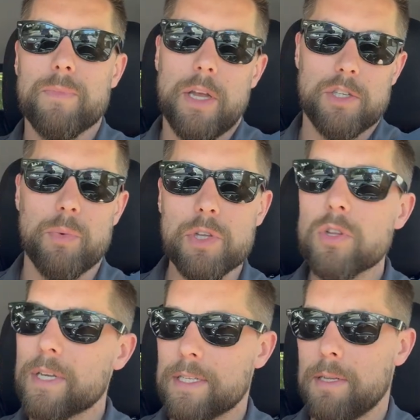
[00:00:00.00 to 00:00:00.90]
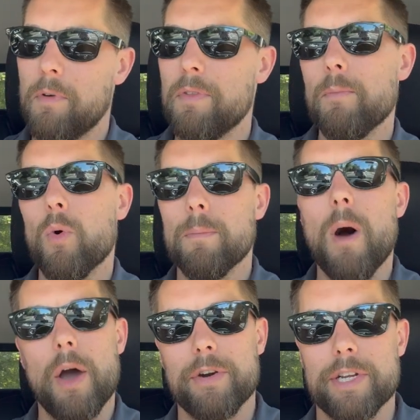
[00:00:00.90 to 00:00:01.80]
And so when you look at some of the more
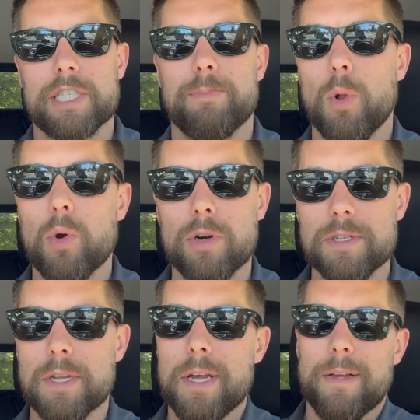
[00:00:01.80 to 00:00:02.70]
modern Explorers,